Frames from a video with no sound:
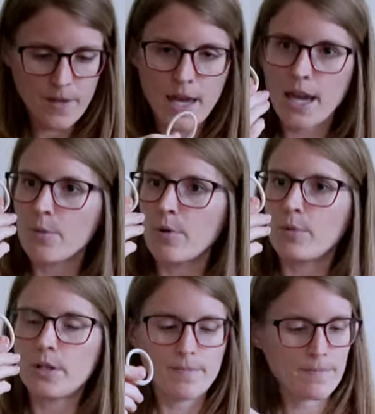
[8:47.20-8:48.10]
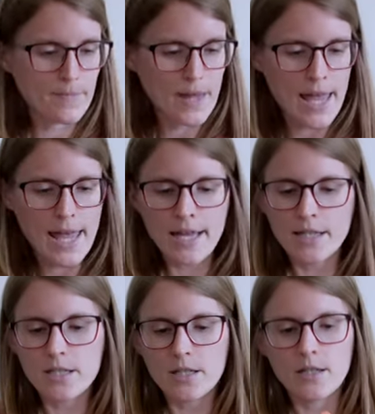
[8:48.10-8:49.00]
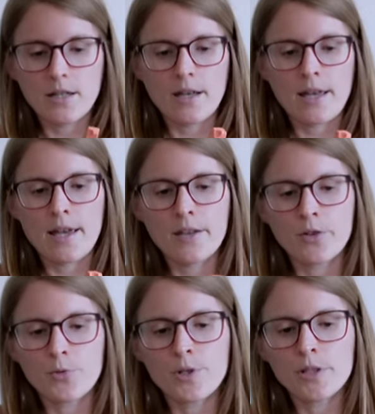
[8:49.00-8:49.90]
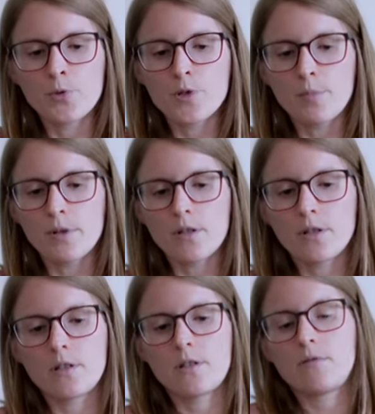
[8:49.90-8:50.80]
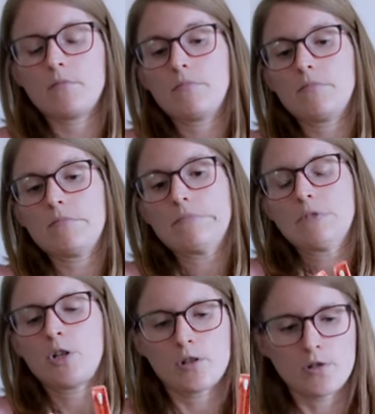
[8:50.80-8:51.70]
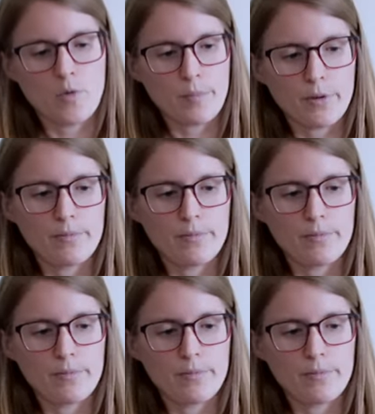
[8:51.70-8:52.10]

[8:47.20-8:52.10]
a hair bubble and a reusable cotton swab.